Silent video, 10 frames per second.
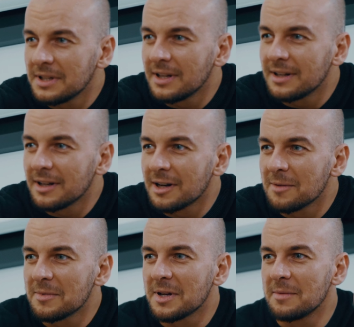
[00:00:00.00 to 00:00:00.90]
My
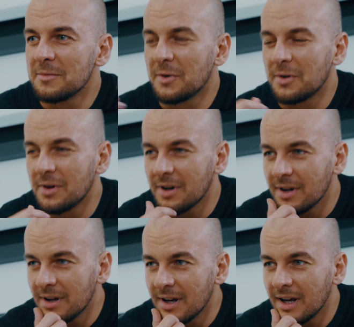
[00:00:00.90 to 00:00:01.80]
job at its core
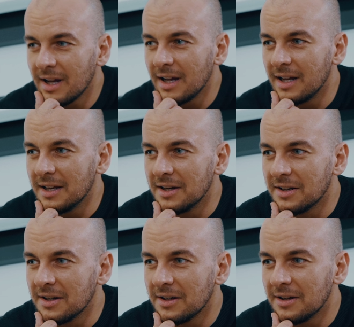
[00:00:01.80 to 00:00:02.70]
is to be
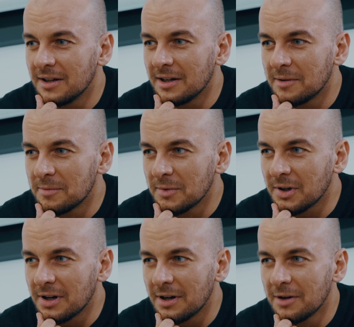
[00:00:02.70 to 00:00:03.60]
a
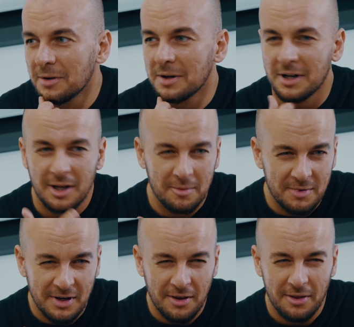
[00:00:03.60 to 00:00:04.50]
bridge between
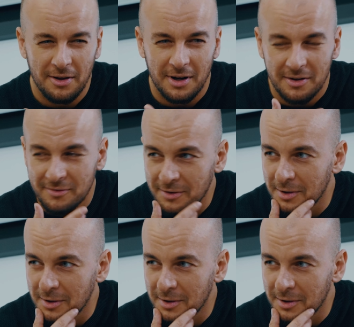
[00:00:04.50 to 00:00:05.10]
game design